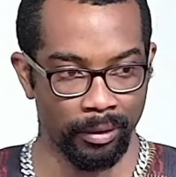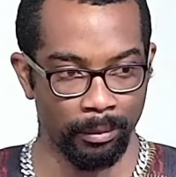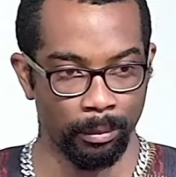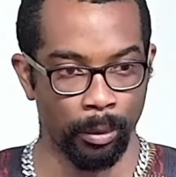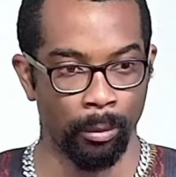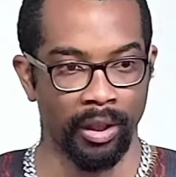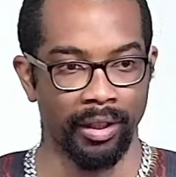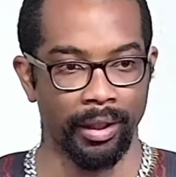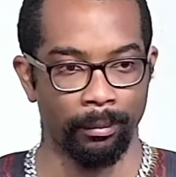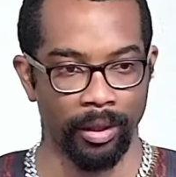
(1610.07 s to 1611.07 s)
But with the
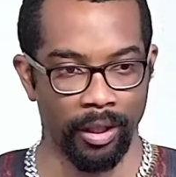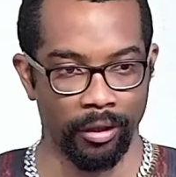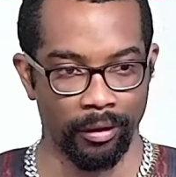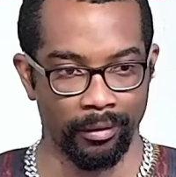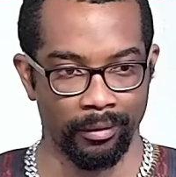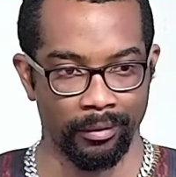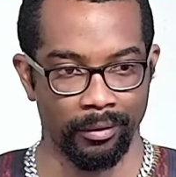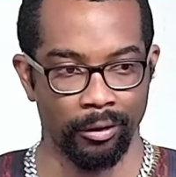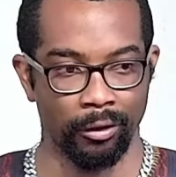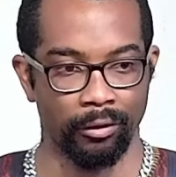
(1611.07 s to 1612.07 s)
temptation, he'll
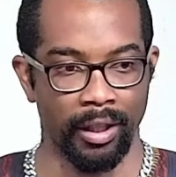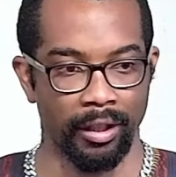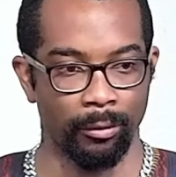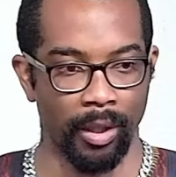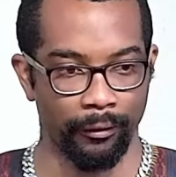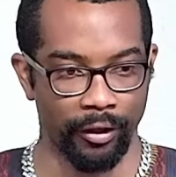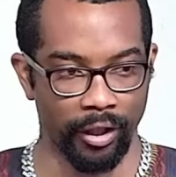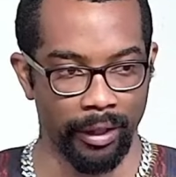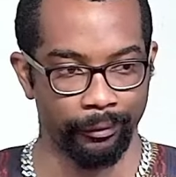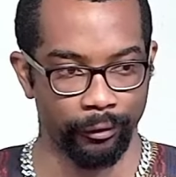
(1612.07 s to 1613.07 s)
create a way of escape
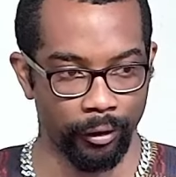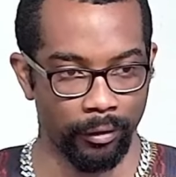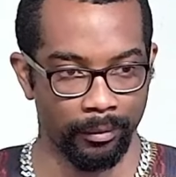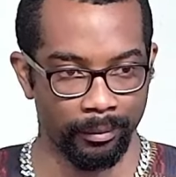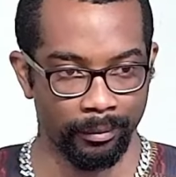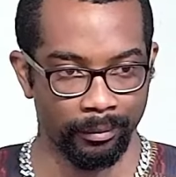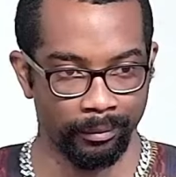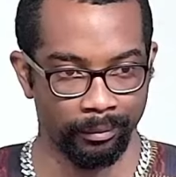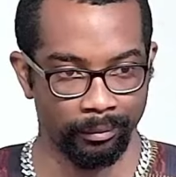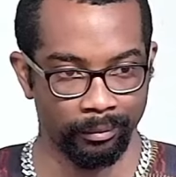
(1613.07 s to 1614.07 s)
for
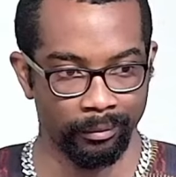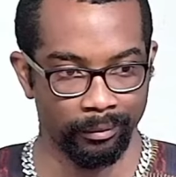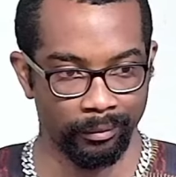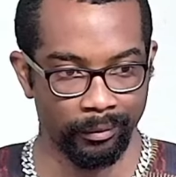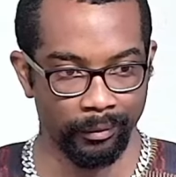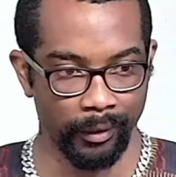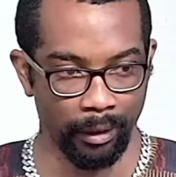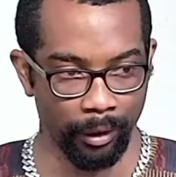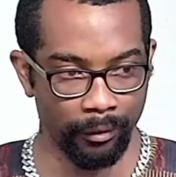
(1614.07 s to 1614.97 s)
you. Amen? Amen.